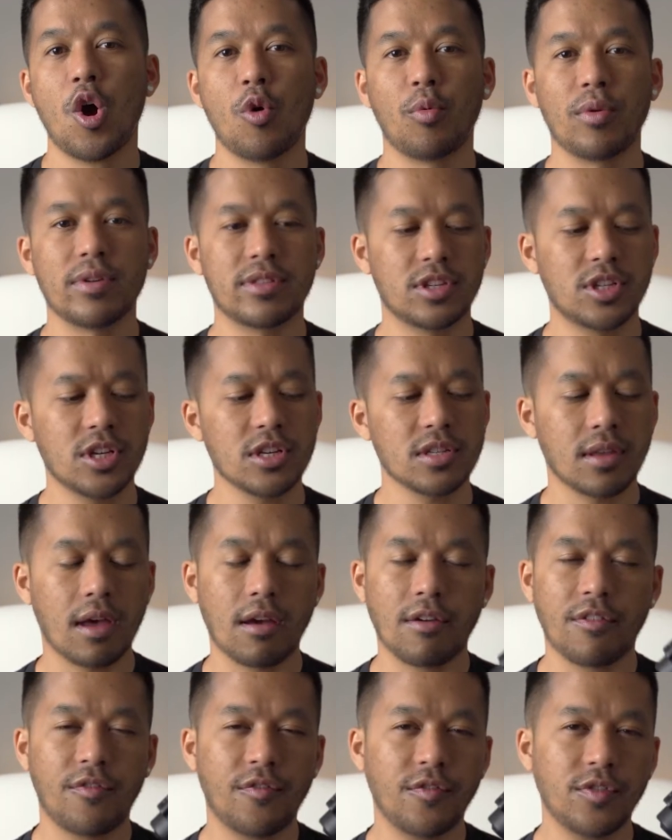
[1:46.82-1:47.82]
with just
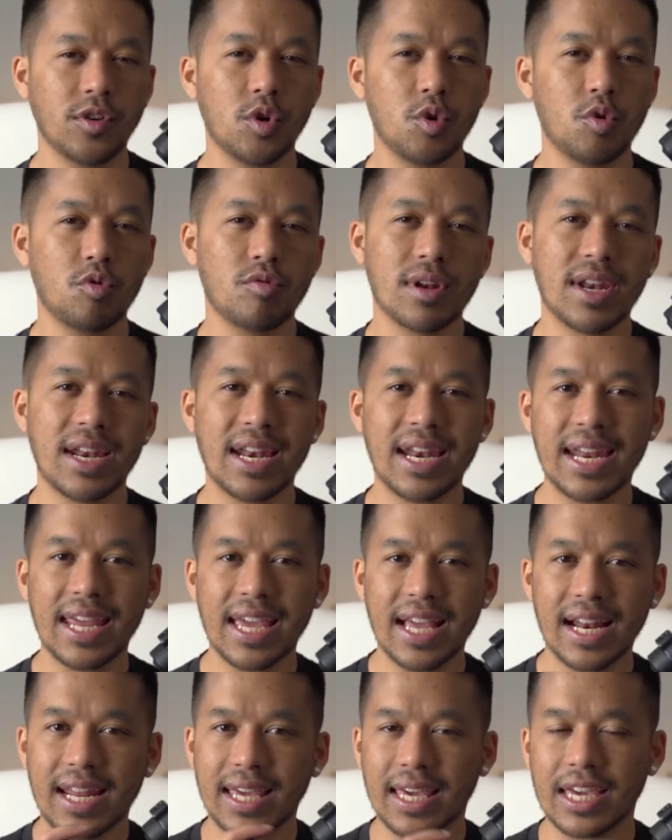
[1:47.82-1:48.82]
a few
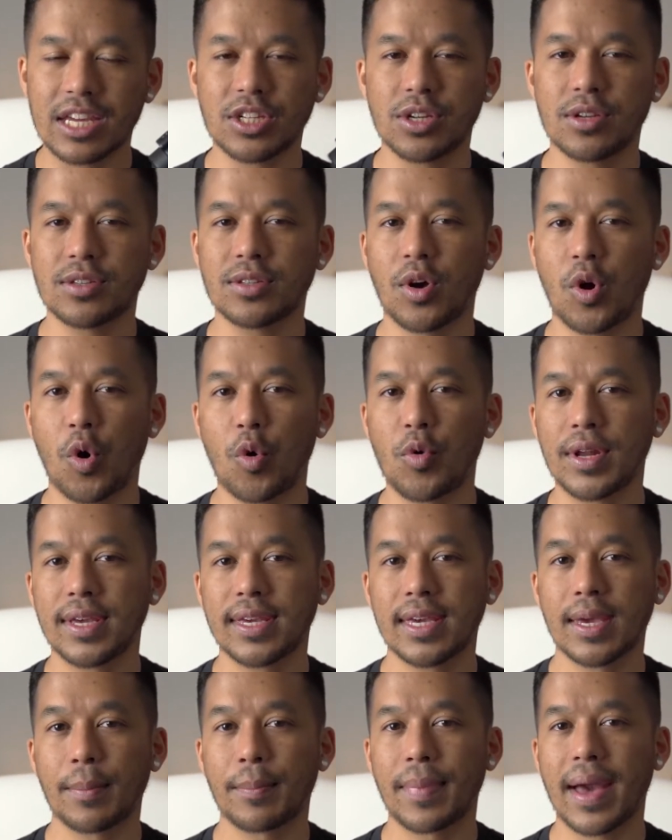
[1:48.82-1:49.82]
niggling issues holding
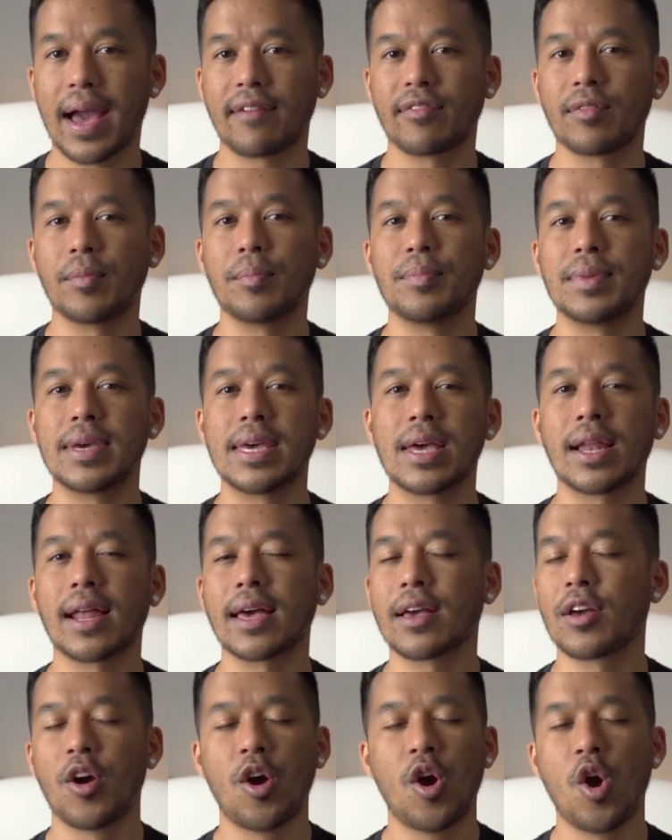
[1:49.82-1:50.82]
it back from being
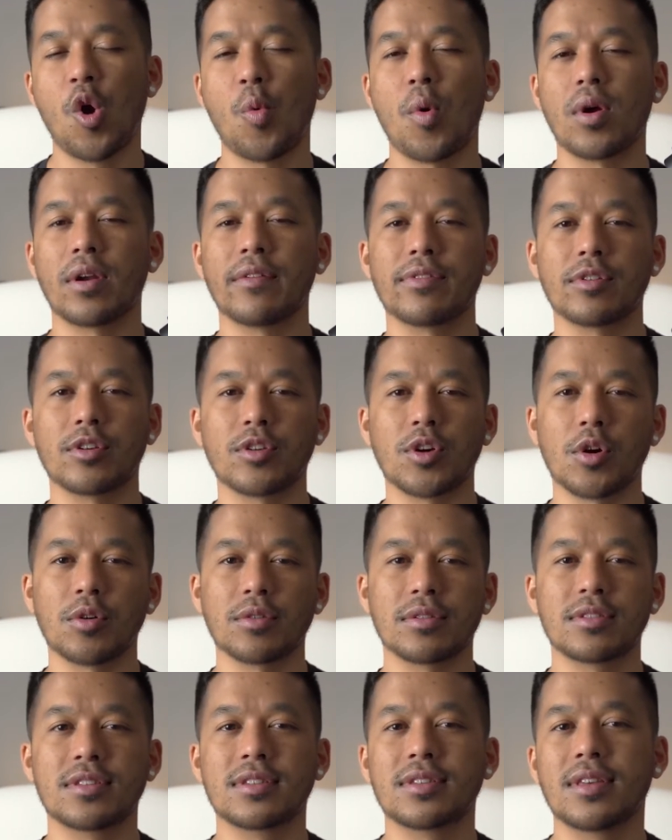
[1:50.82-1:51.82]
like one of the
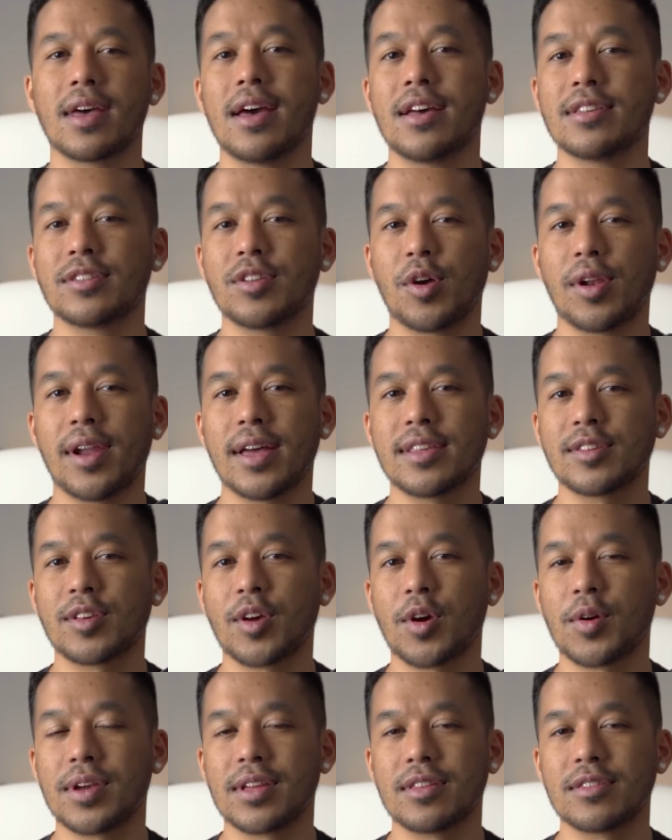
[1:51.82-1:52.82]
goats. So let's
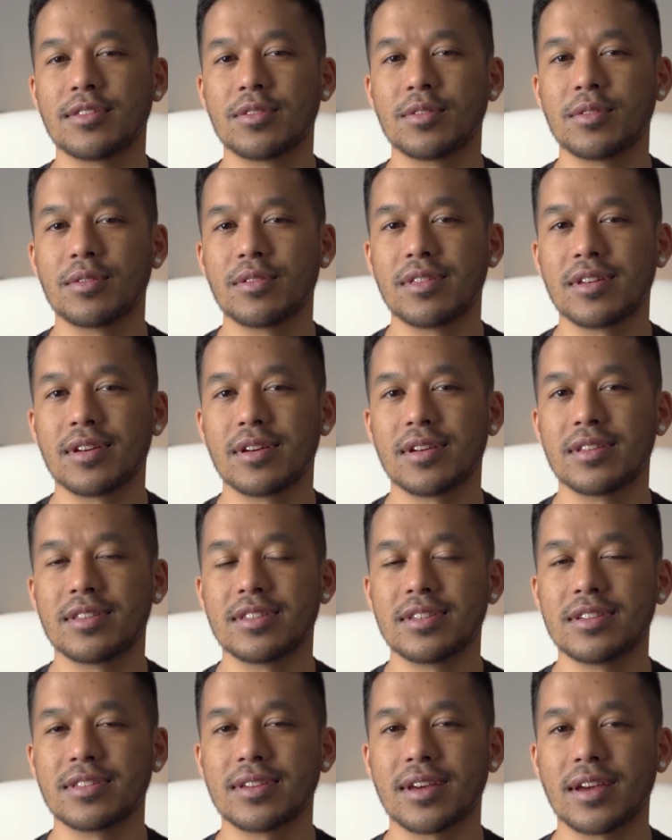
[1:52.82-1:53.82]
go into the
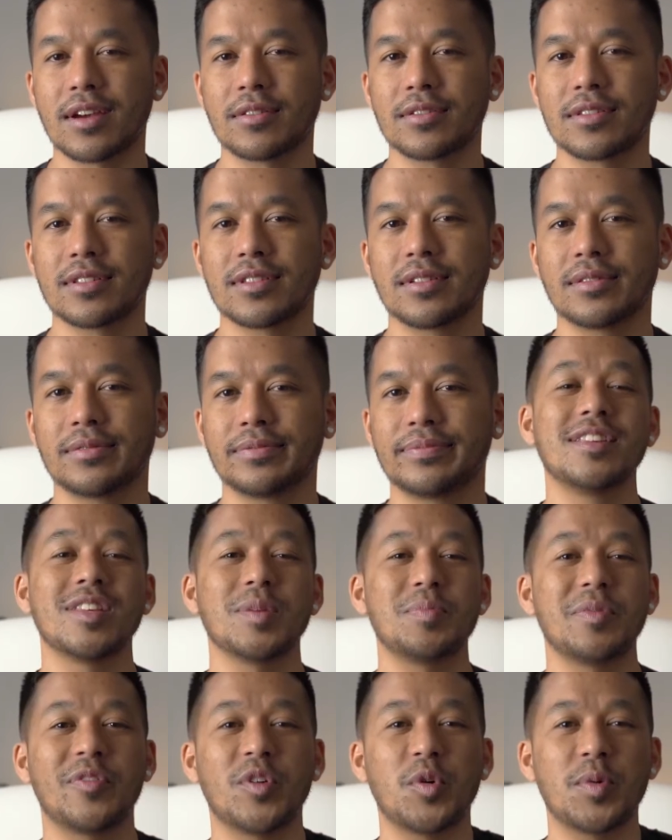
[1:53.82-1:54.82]
details.
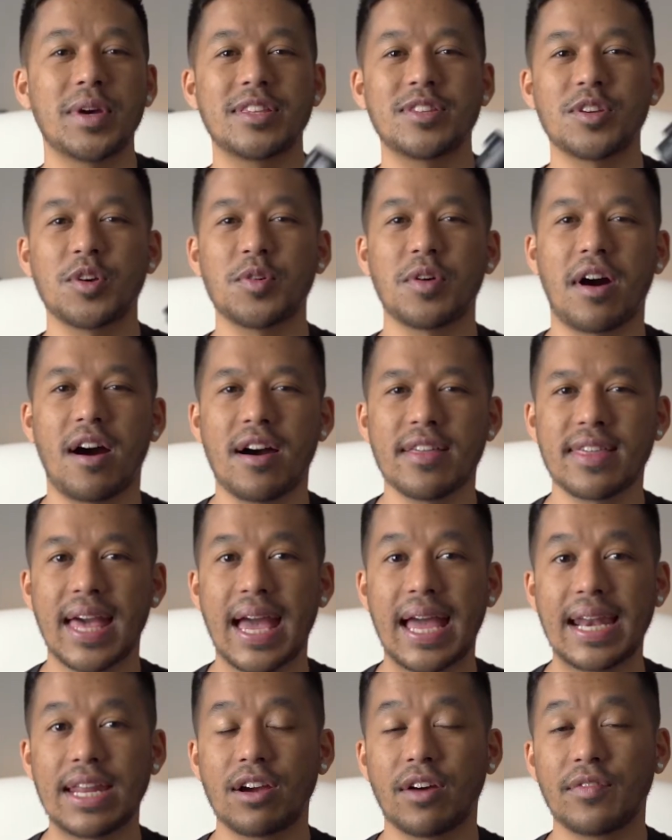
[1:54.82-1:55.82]
So before we do, are there
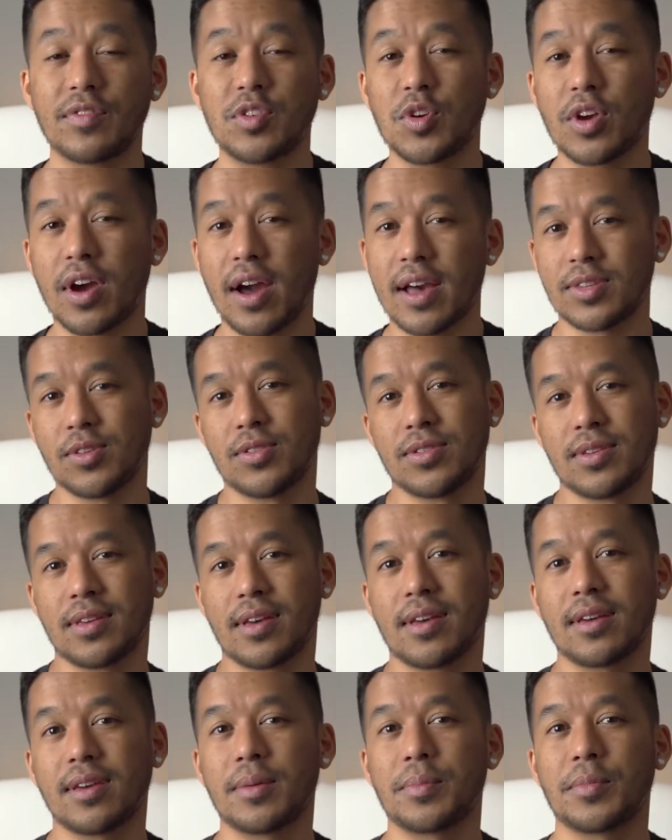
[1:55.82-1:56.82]
any of you guys using
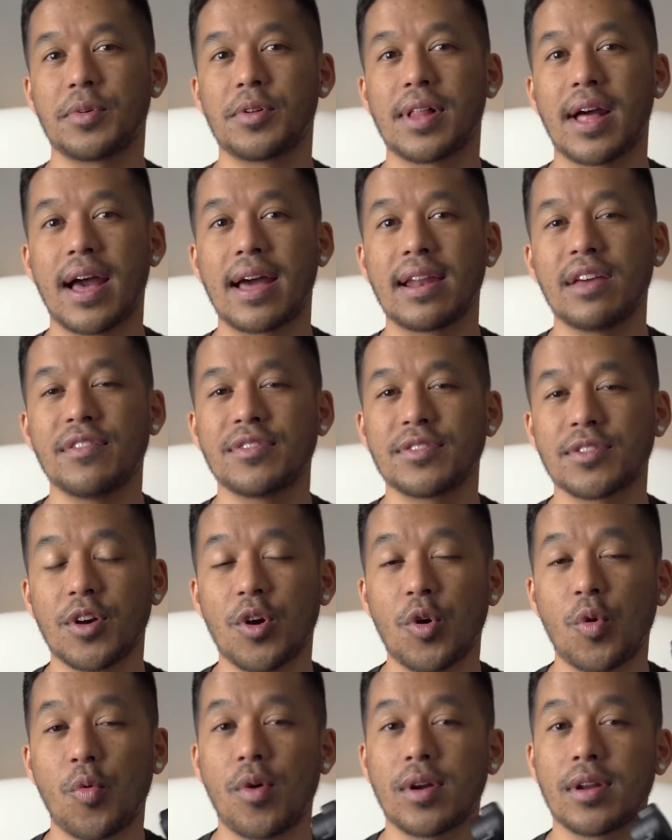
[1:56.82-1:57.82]
a gimbal? And if
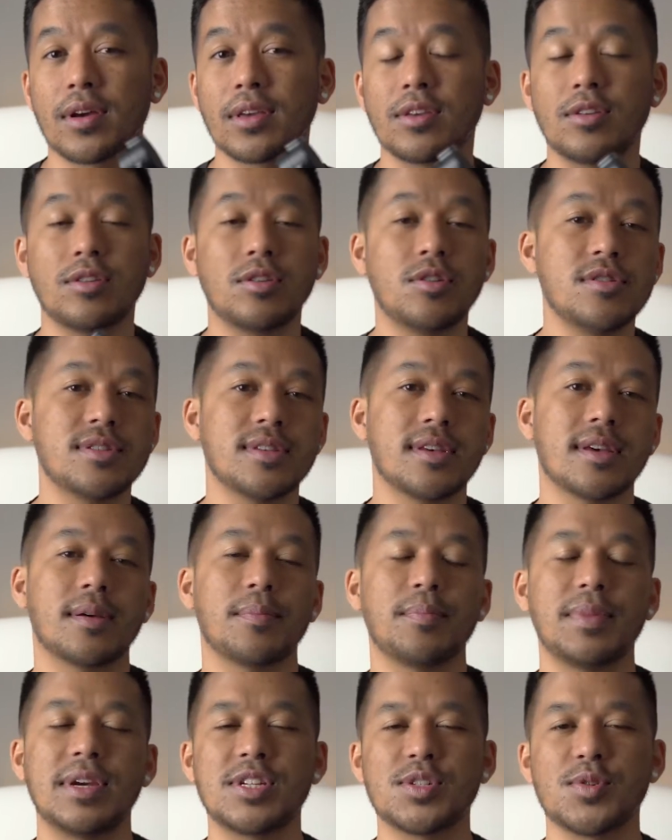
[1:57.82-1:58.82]
so, what are you using?
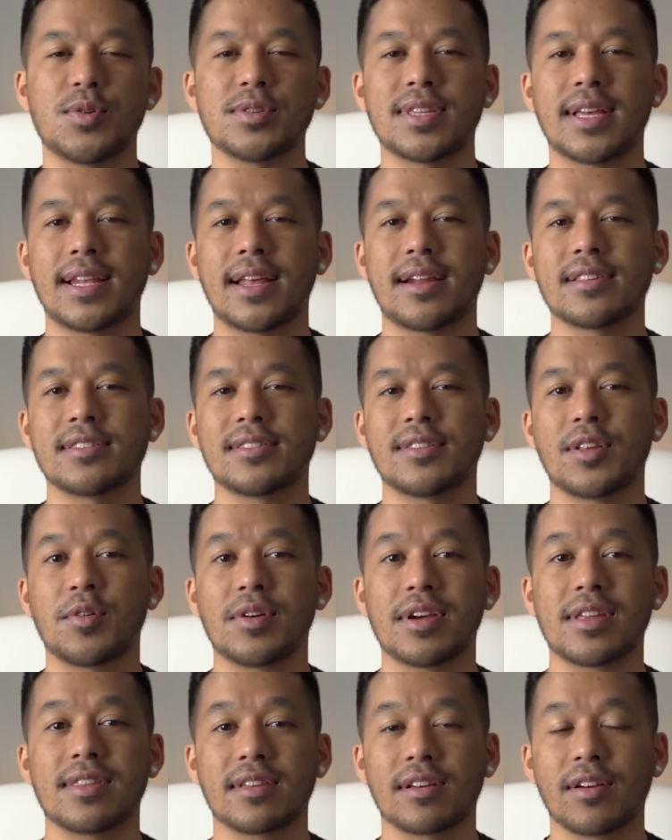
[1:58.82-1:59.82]
Be sure to let us know
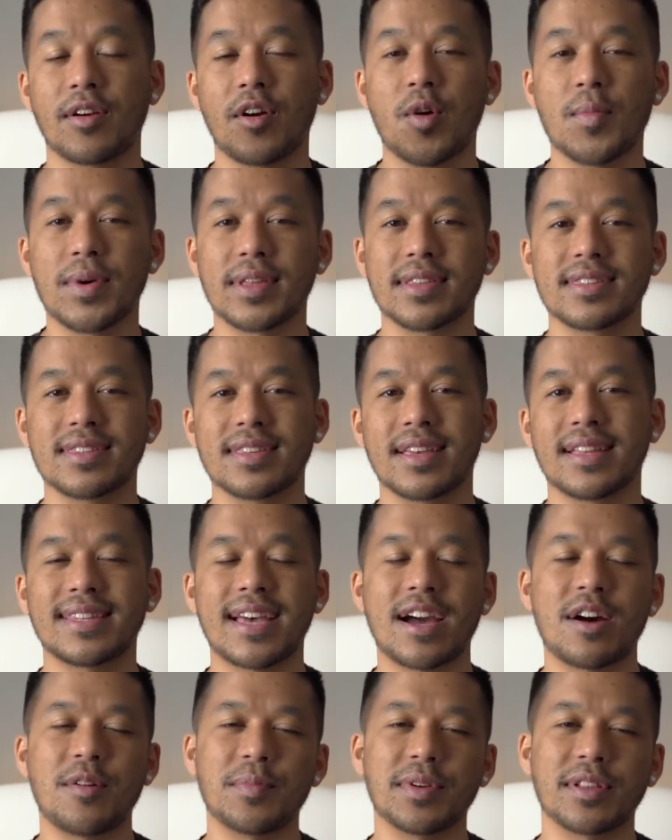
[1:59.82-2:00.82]
in the comments
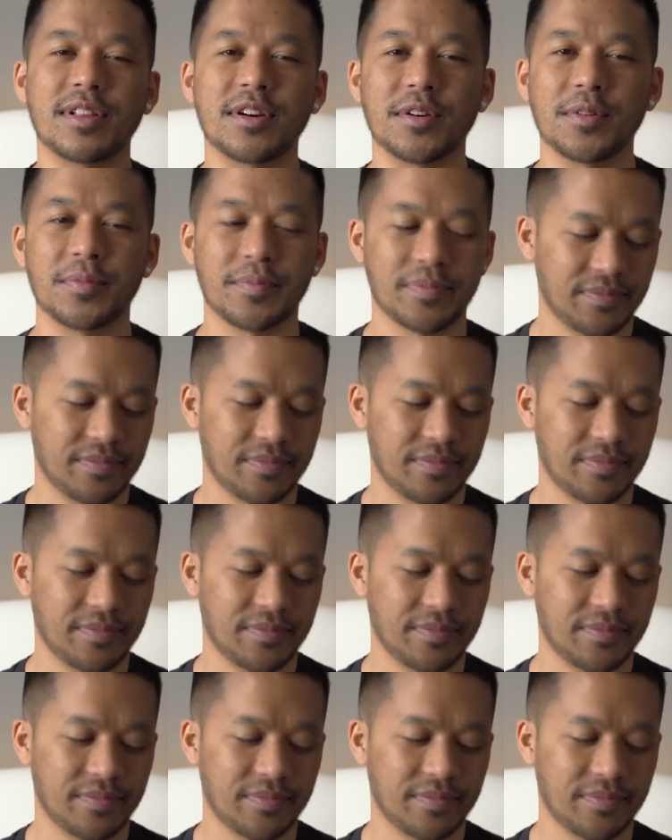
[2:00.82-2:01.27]
down below.